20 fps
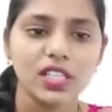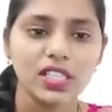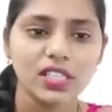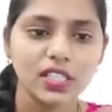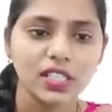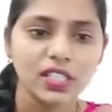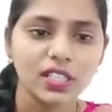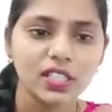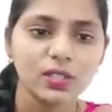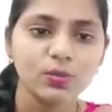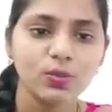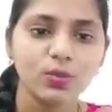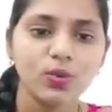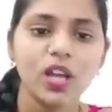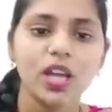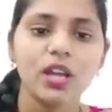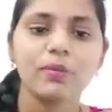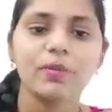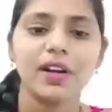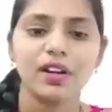listed this
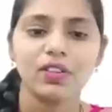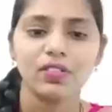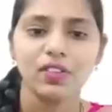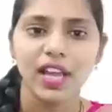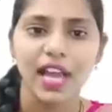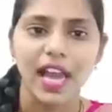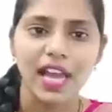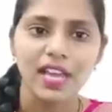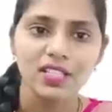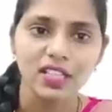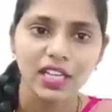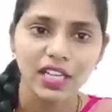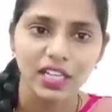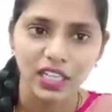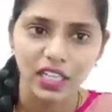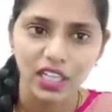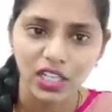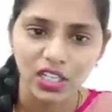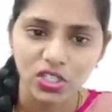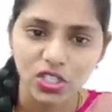monarch butterfly as
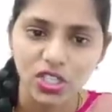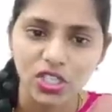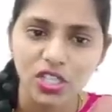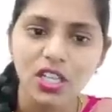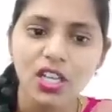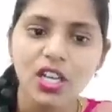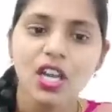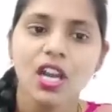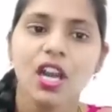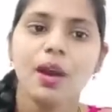endangered